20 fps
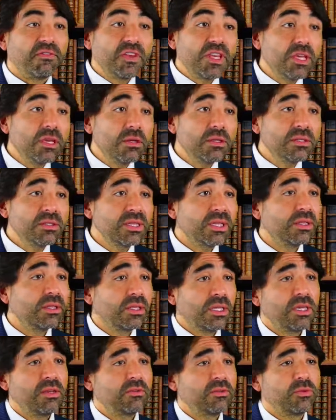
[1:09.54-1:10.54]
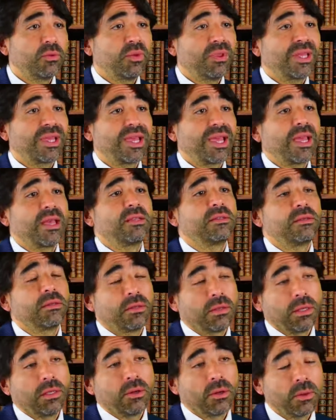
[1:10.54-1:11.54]
feels and lives with a
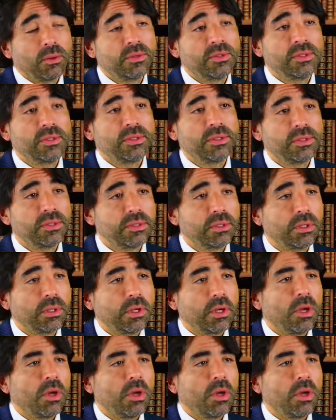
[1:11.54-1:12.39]
cancer diagnosis,